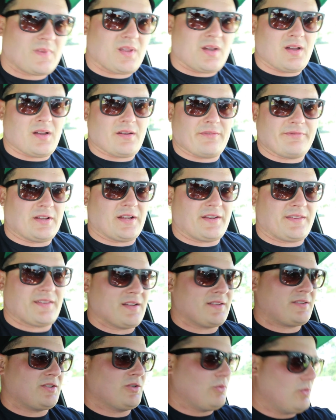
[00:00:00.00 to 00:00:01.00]
Uh, flight's
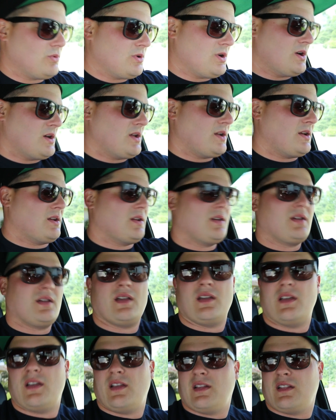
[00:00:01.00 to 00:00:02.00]
not till 1.
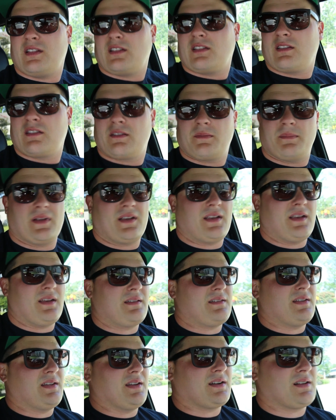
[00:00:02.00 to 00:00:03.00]
It's
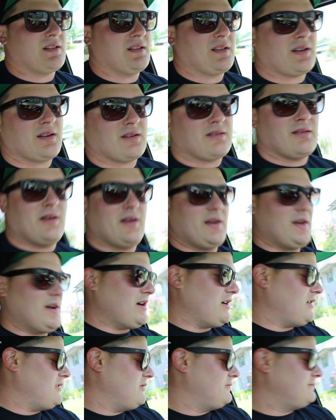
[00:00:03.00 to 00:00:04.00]
about 10 o'clock right
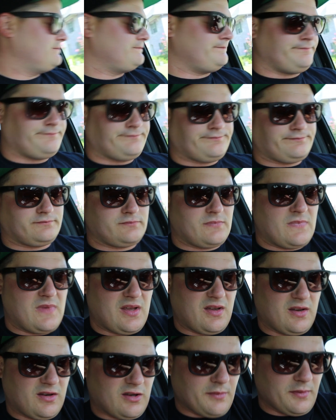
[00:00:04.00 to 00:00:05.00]
now.
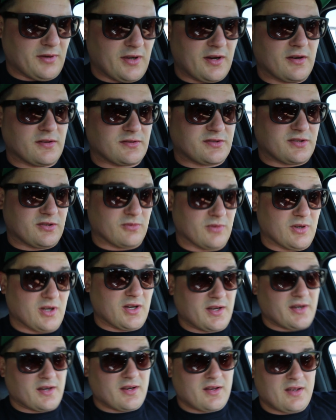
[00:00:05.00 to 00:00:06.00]
A couple errands to
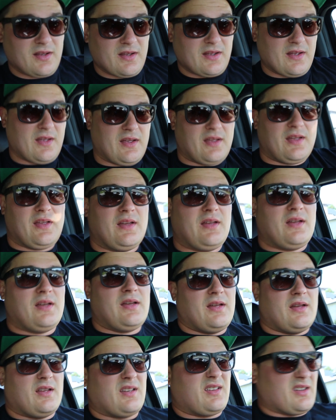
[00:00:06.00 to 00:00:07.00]
run
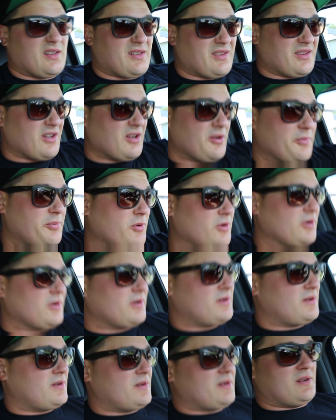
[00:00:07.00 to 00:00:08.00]
get to the
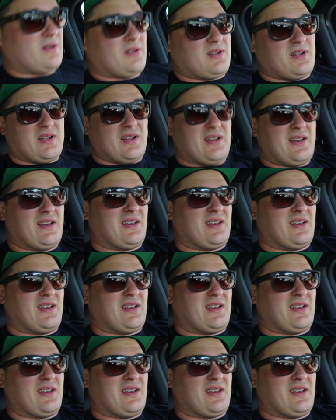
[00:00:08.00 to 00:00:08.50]
airport. I